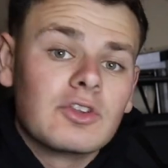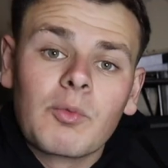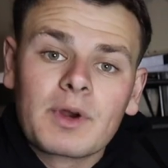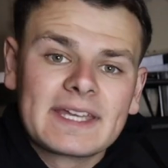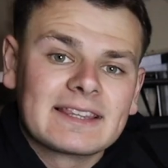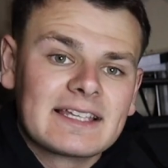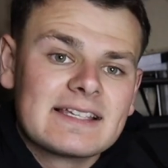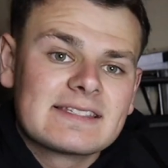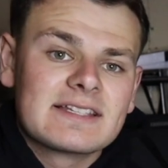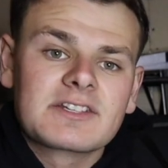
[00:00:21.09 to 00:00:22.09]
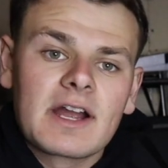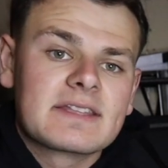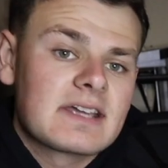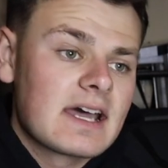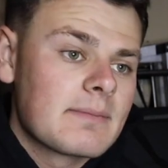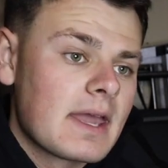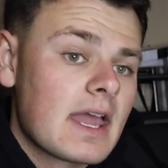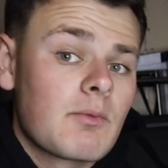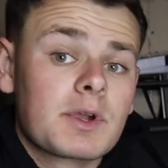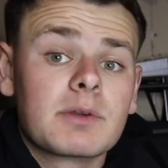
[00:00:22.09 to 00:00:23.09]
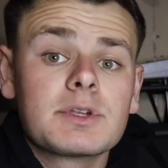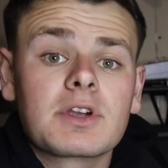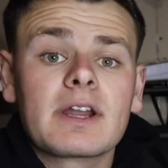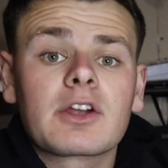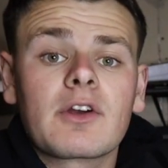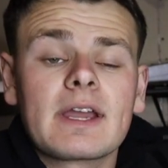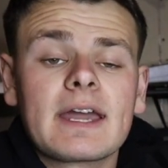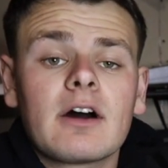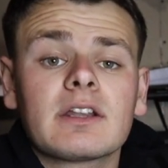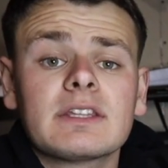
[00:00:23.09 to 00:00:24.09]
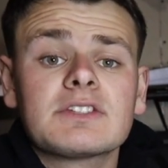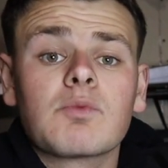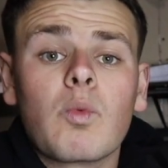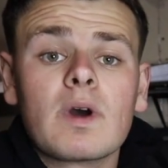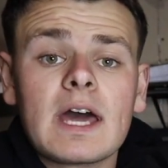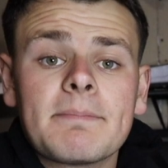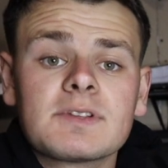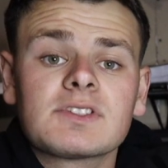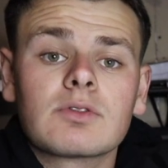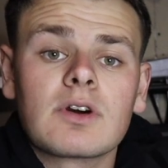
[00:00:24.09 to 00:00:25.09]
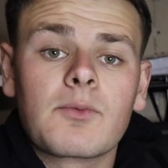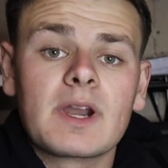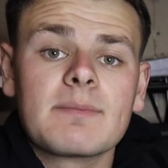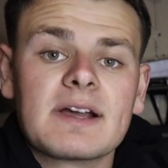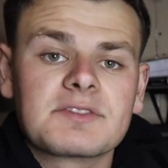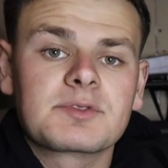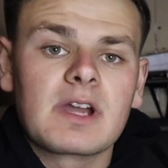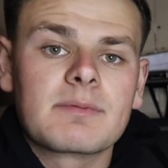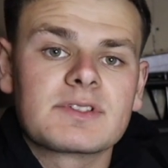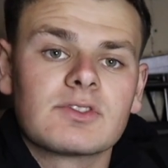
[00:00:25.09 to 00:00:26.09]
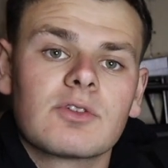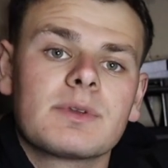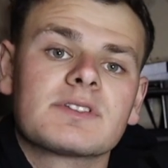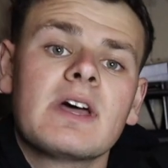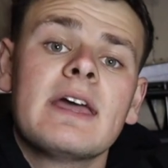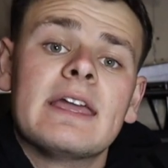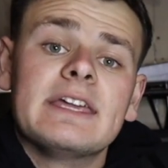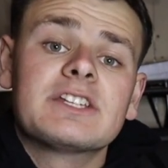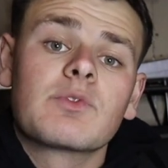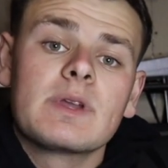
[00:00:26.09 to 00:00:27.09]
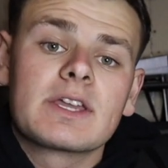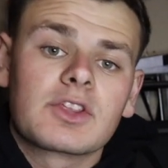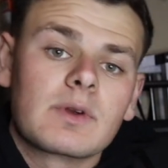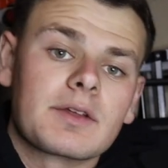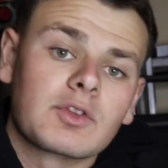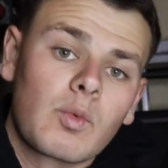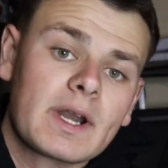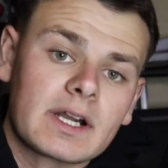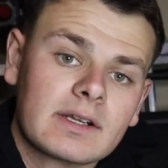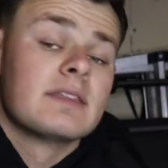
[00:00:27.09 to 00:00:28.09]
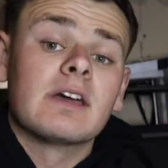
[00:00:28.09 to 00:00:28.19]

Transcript: No more getting lazy. It's grind time. And we're going to be trying to crank out at least one episode of Rating My Subscriber Snowmobiles each week throughout the winter.